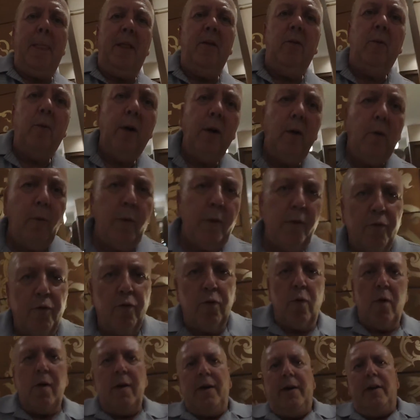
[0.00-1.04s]
Well, we've
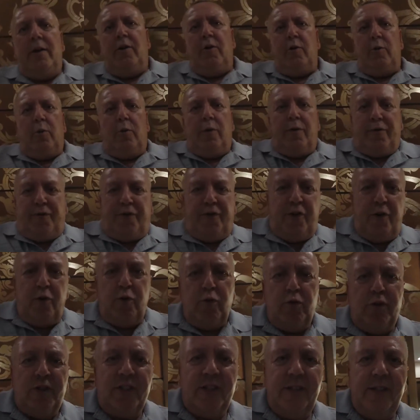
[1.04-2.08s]
run into a
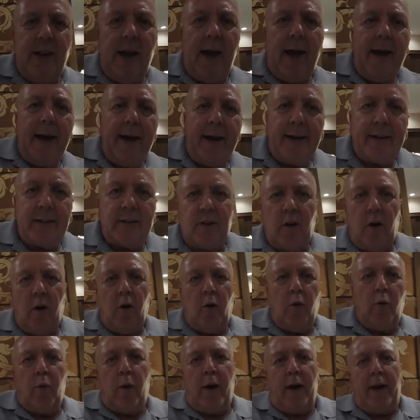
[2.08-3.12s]
few snags
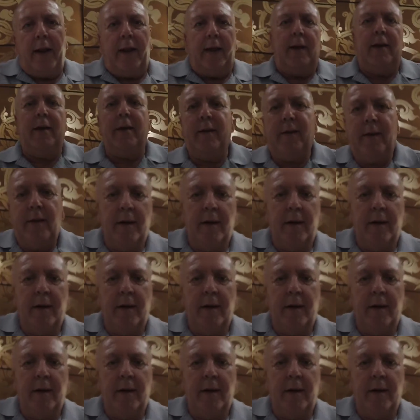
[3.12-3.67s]
already.